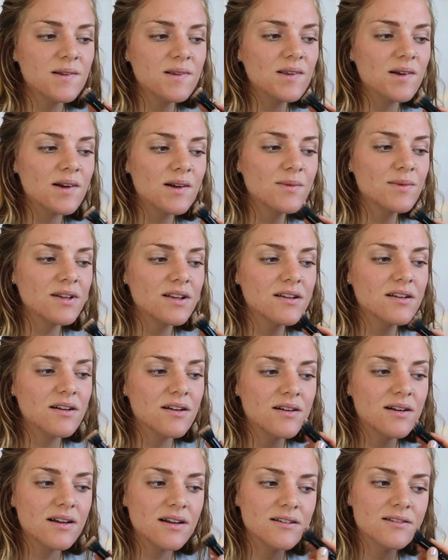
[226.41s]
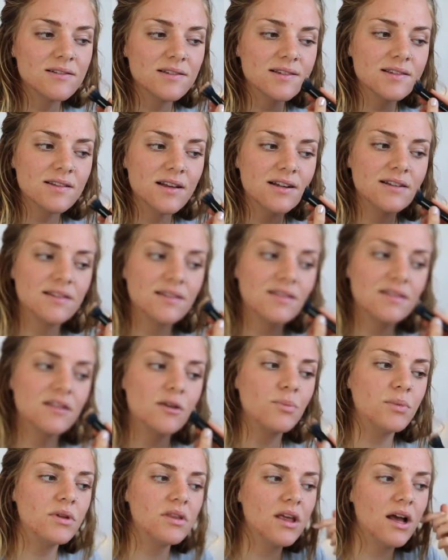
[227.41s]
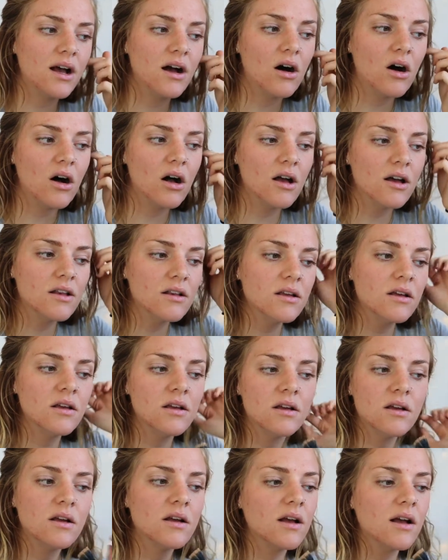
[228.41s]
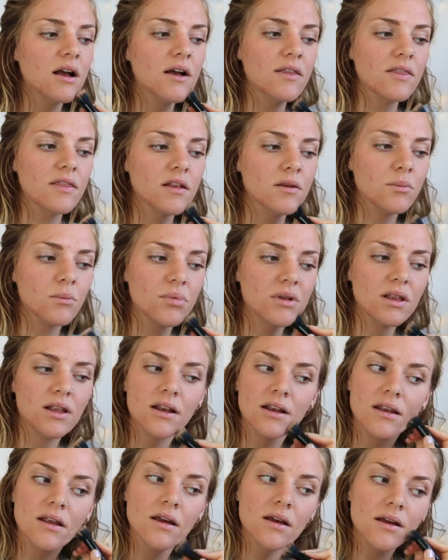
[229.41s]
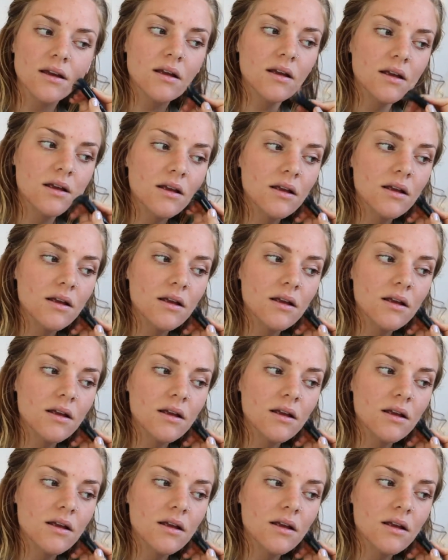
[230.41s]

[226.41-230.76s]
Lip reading: So I'm gonna go ahead and just kind of stipple that on and then blend it.